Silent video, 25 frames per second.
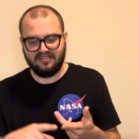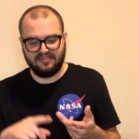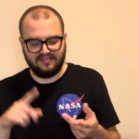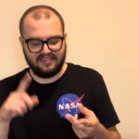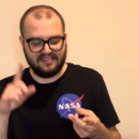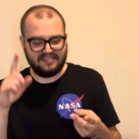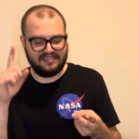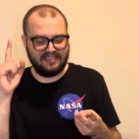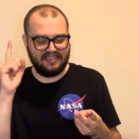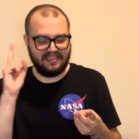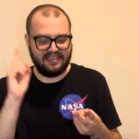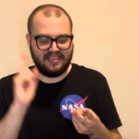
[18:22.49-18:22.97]

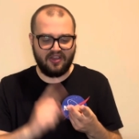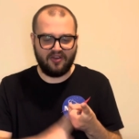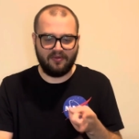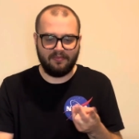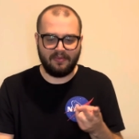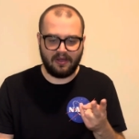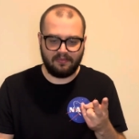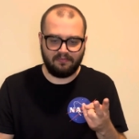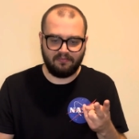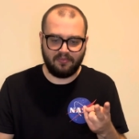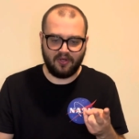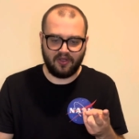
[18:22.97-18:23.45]
doesn't care
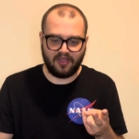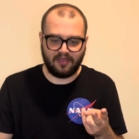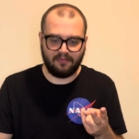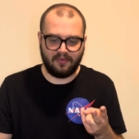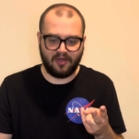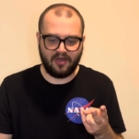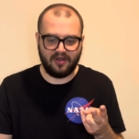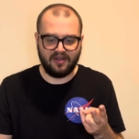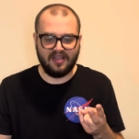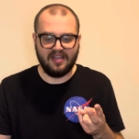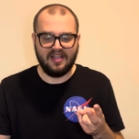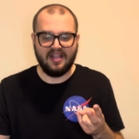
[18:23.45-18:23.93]
about
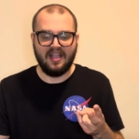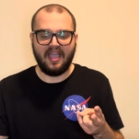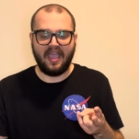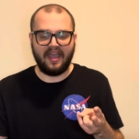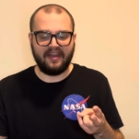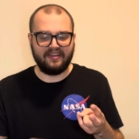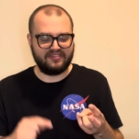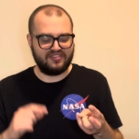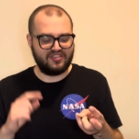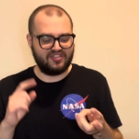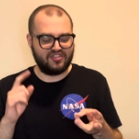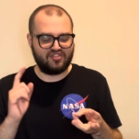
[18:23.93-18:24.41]
Pokemon,
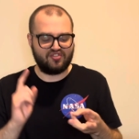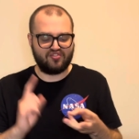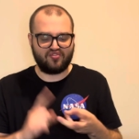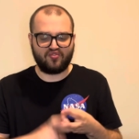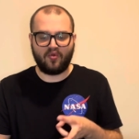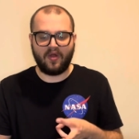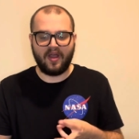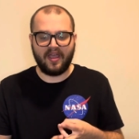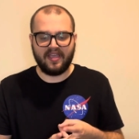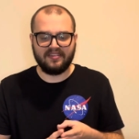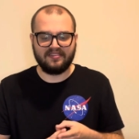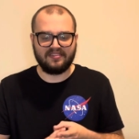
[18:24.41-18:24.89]
and is just
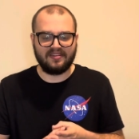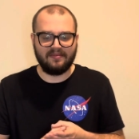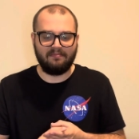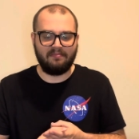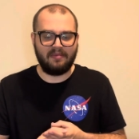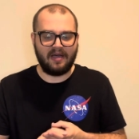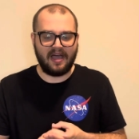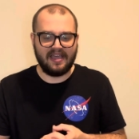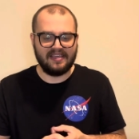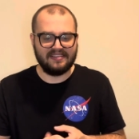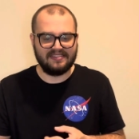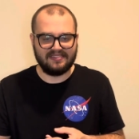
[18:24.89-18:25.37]
trying to
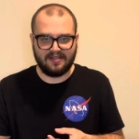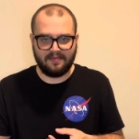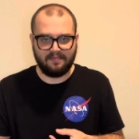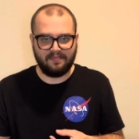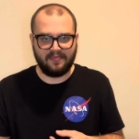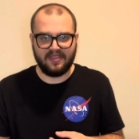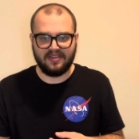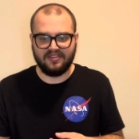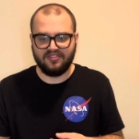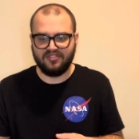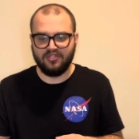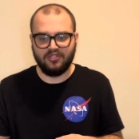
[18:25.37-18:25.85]
buy
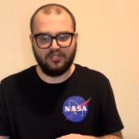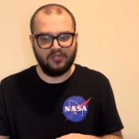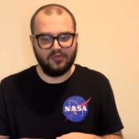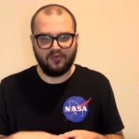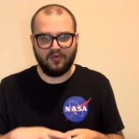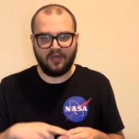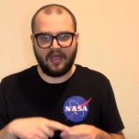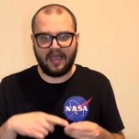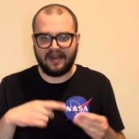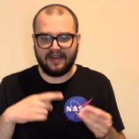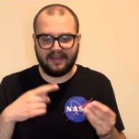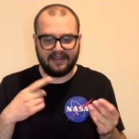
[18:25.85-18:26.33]
something to
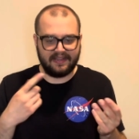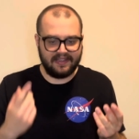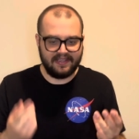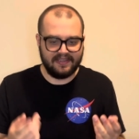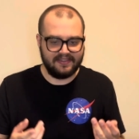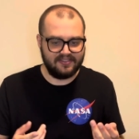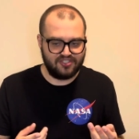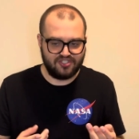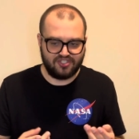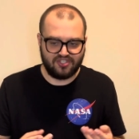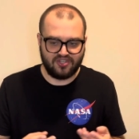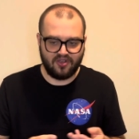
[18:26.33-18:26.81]
do at a
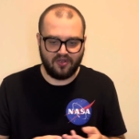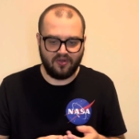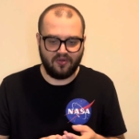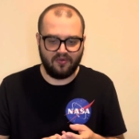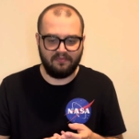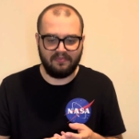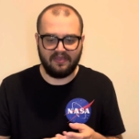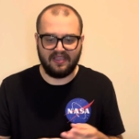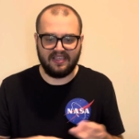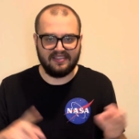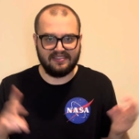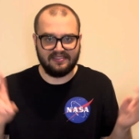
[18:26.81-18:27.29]
kids show
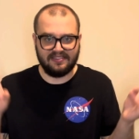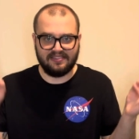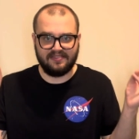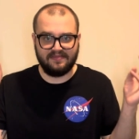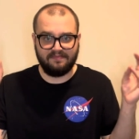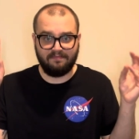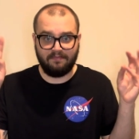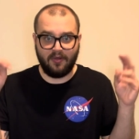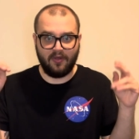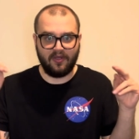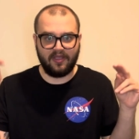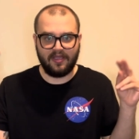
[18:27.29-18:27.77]
because it's
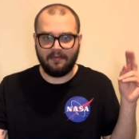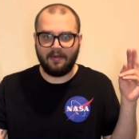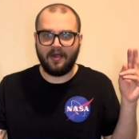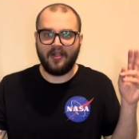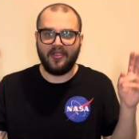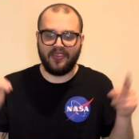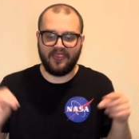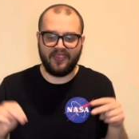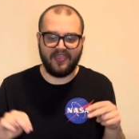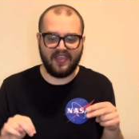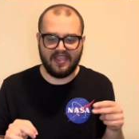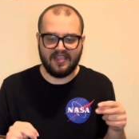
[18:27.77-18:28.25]

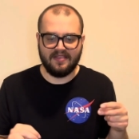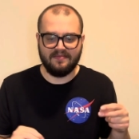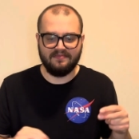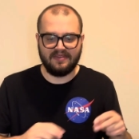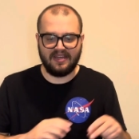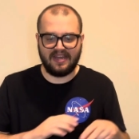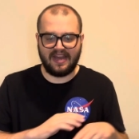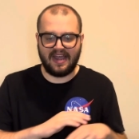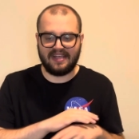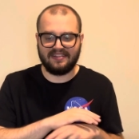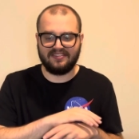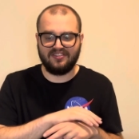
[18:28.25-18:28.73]
Pokemon themed
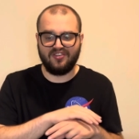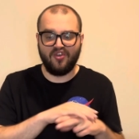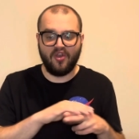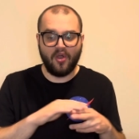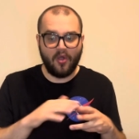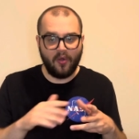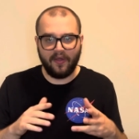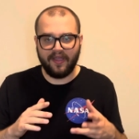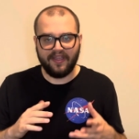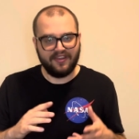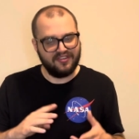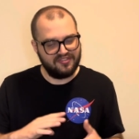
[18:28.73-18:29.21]
and has
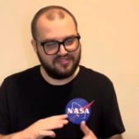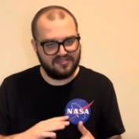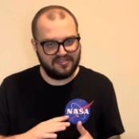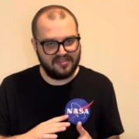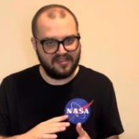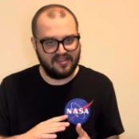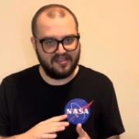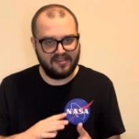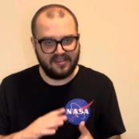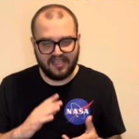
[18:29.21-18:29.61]
no interest